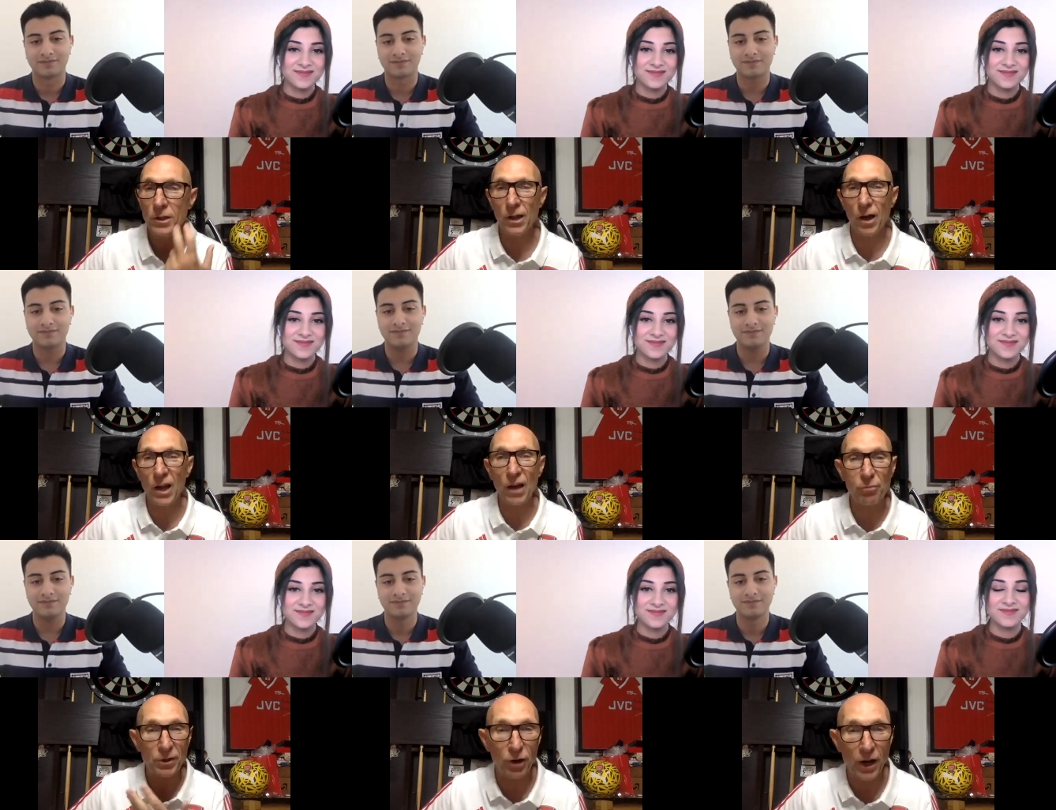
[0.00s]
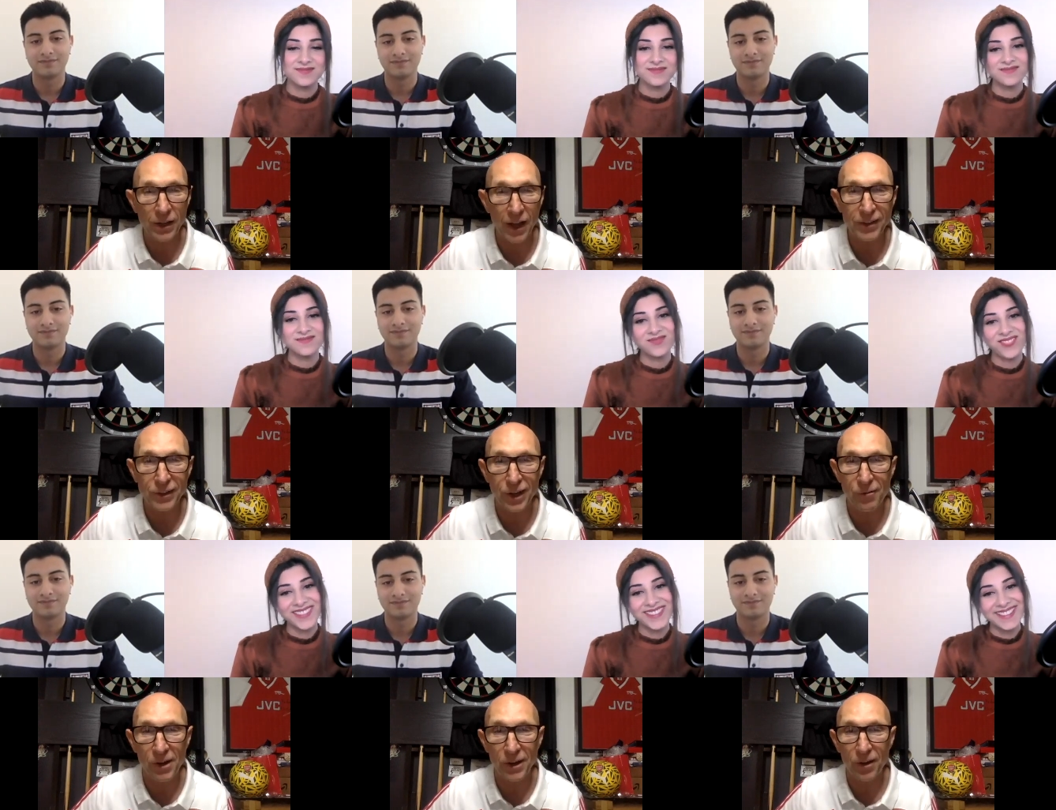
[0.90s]
Speaker 1: Now, I love my granddad, you know
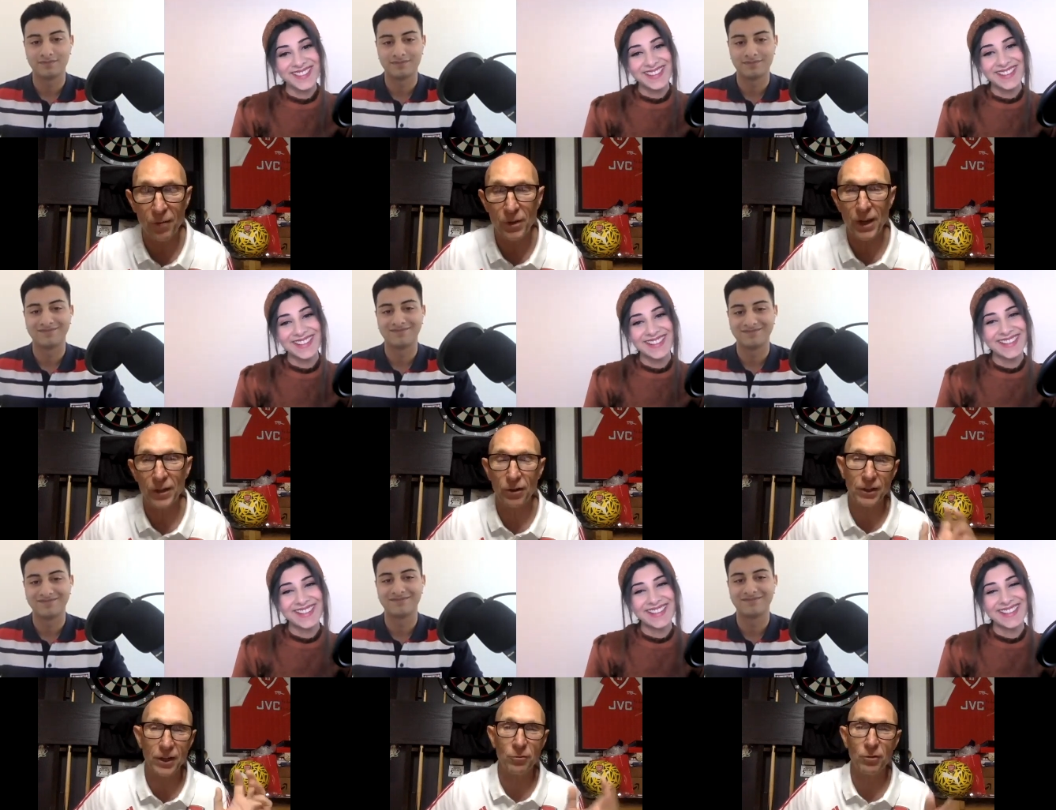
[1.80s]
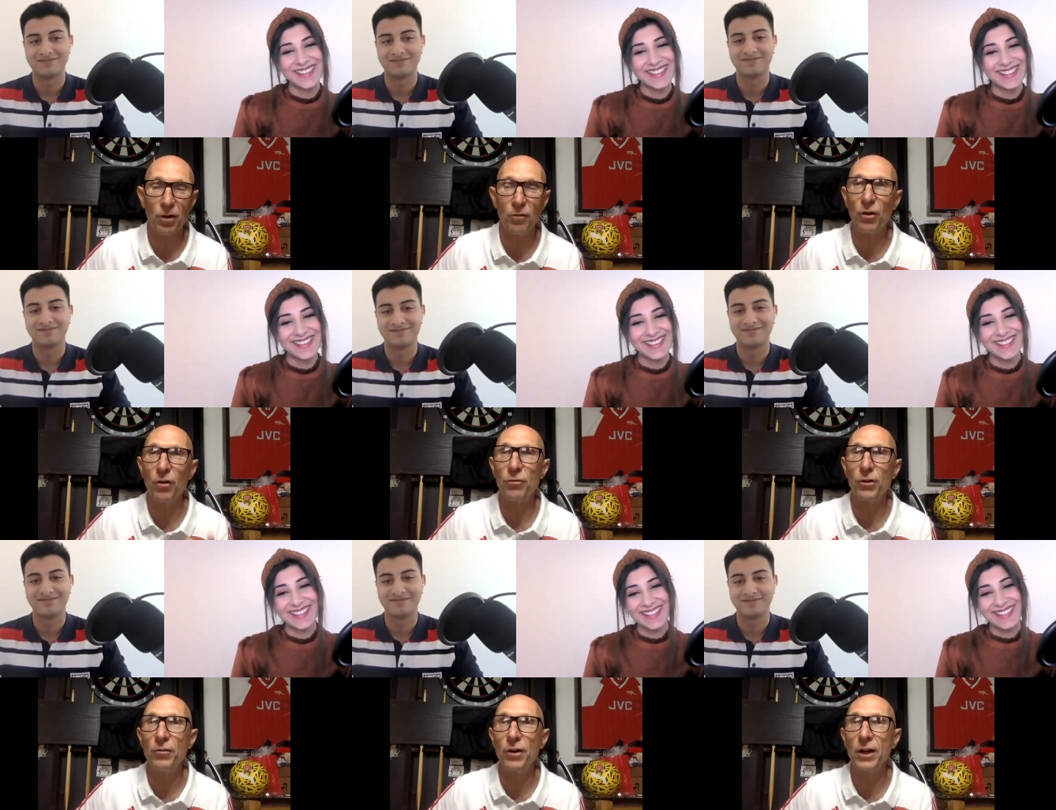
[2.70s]
what I mean? Like, my nan and granddad were like, well,
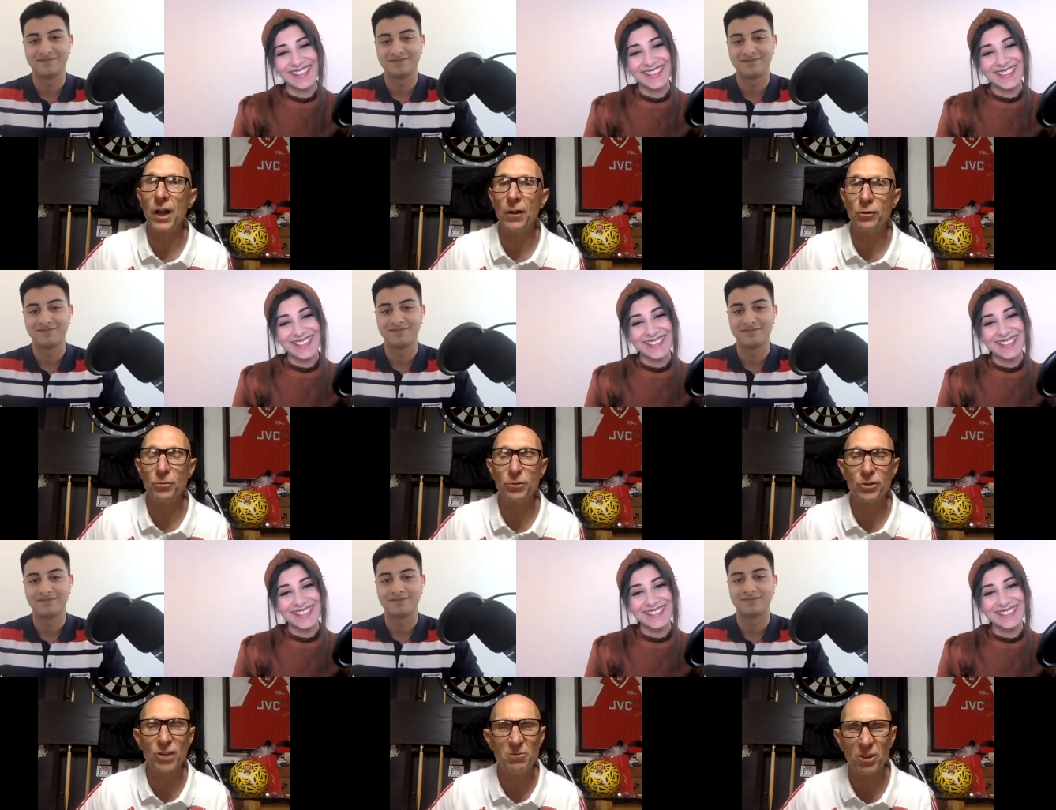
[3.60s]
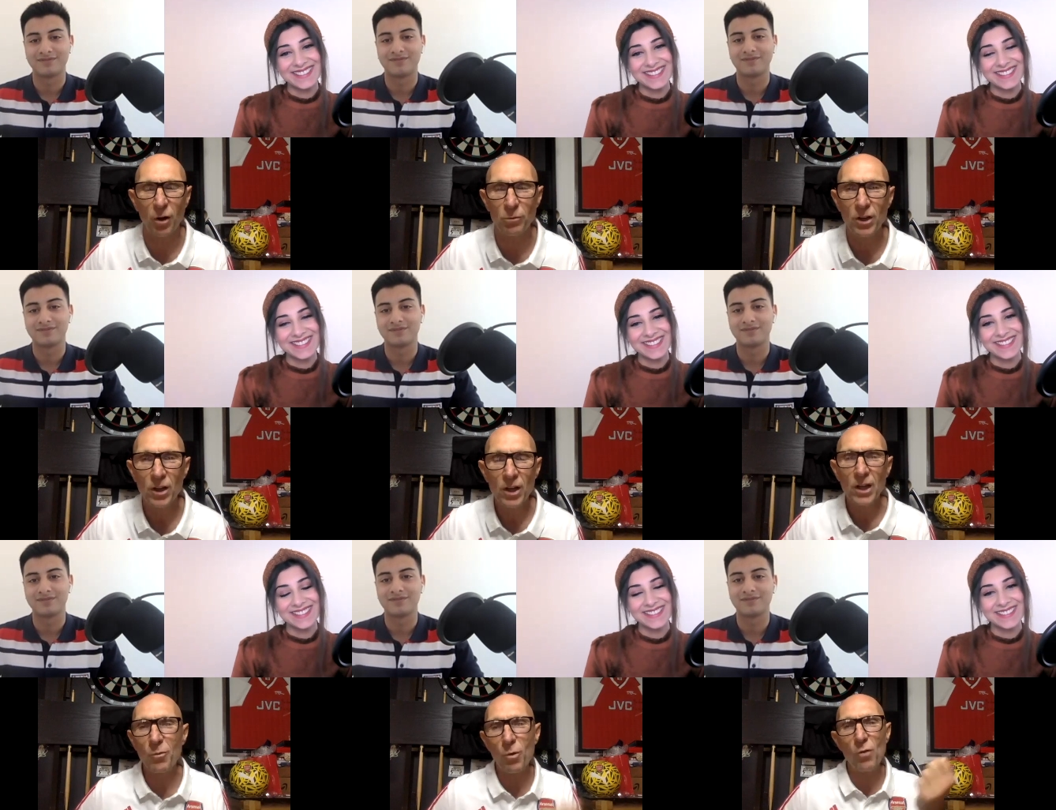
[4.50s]
very, very close to them. So sometimes
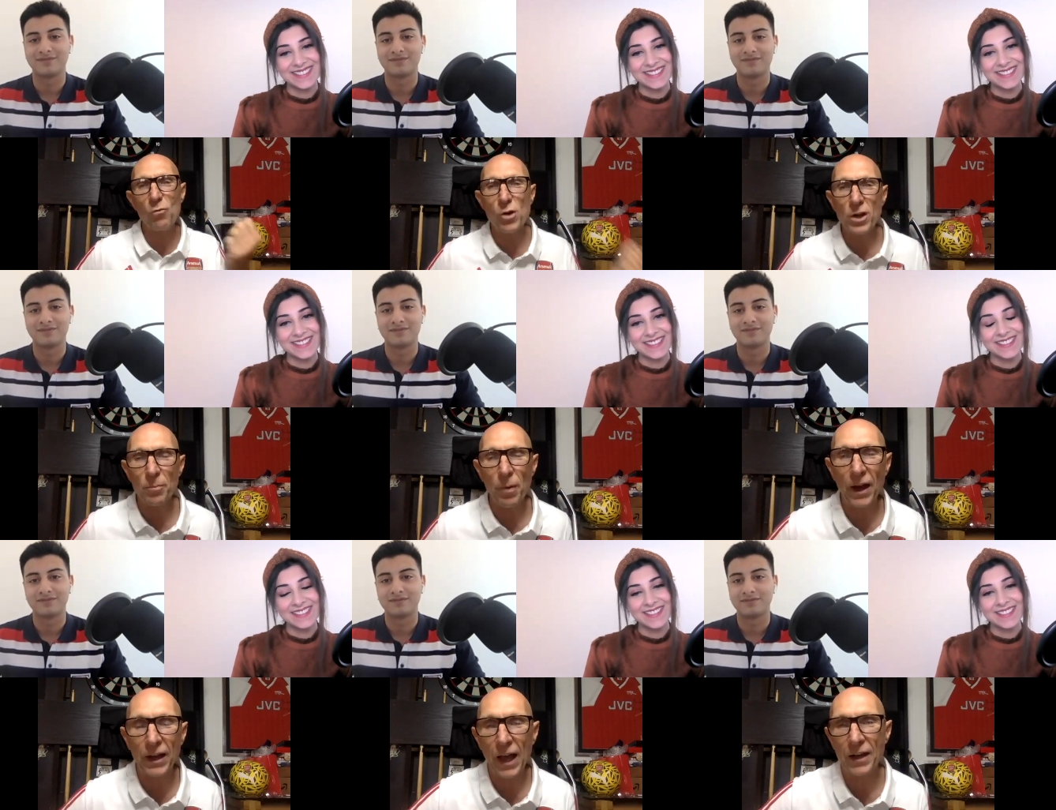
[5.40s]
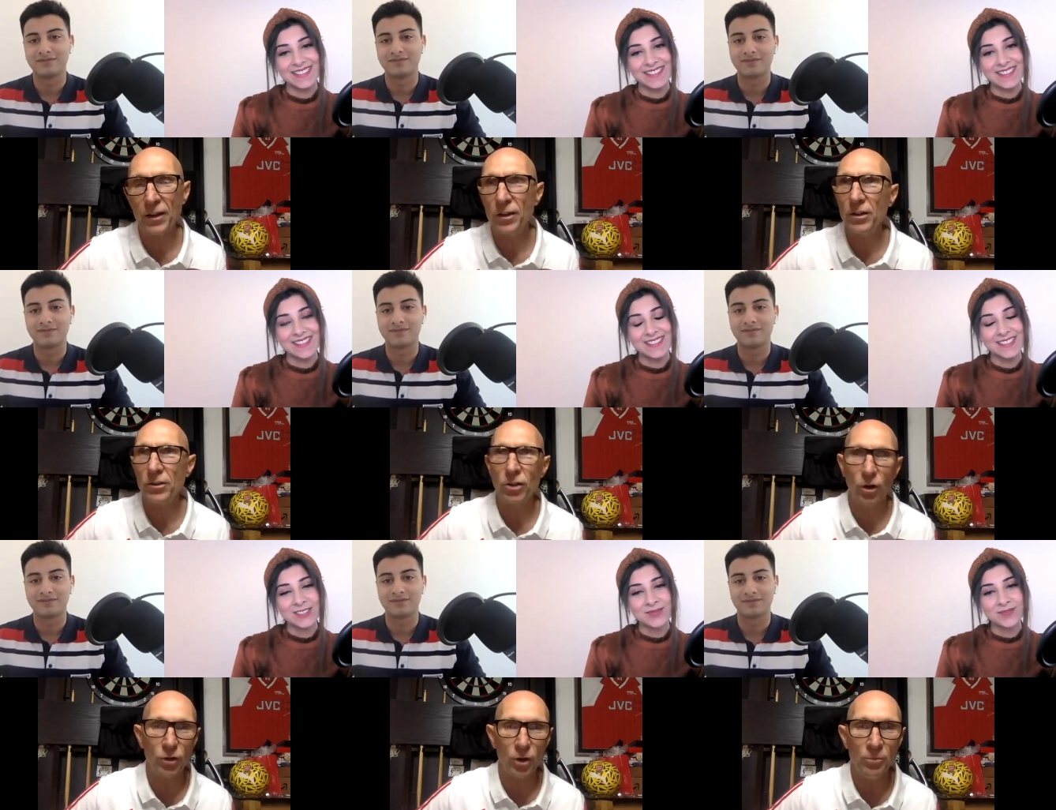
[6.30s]
it weren't really about going to
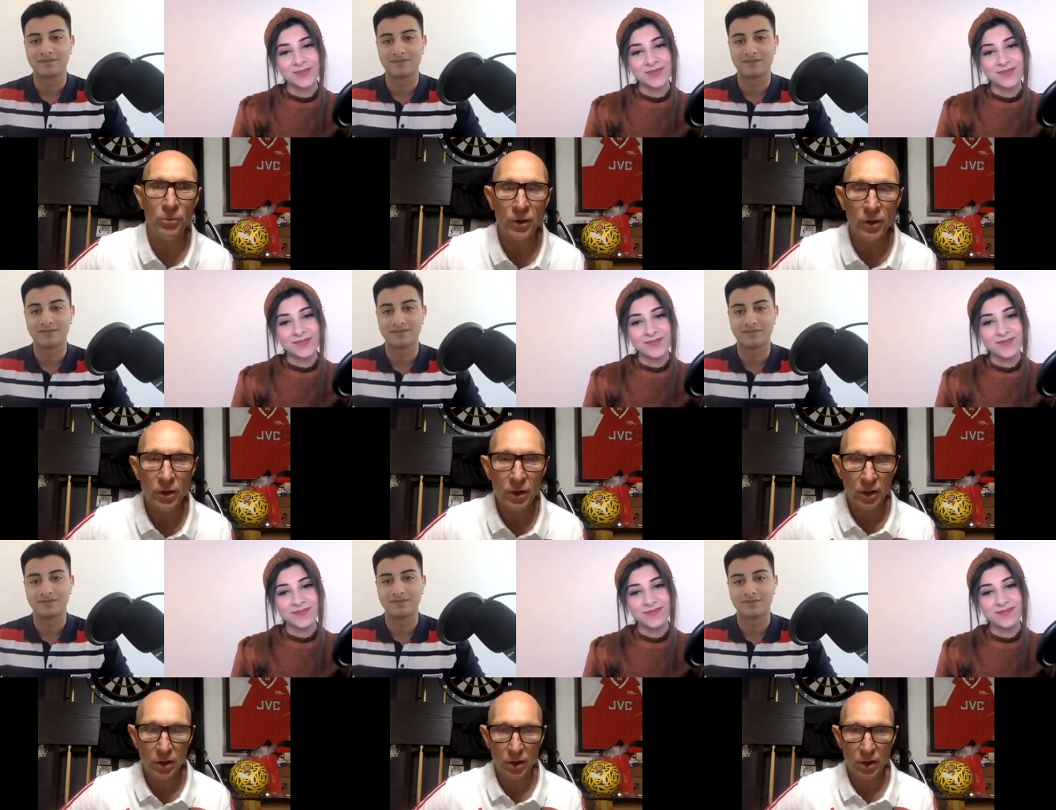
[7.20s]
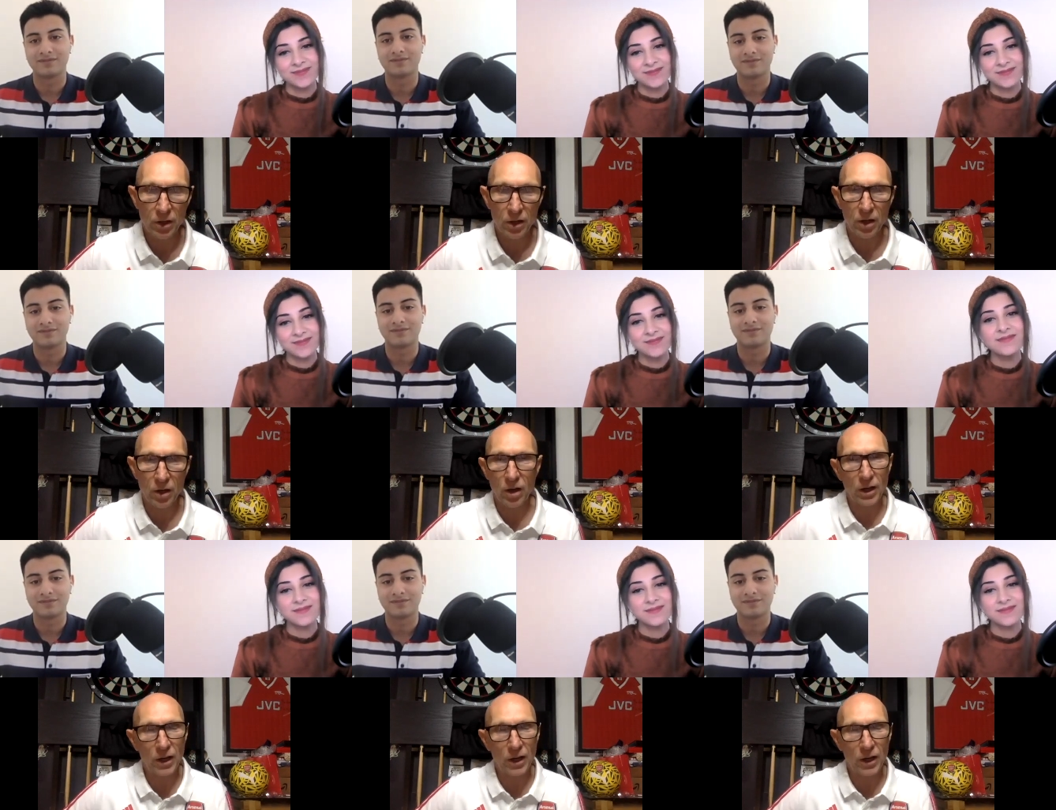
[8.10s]
Tottenham uh, and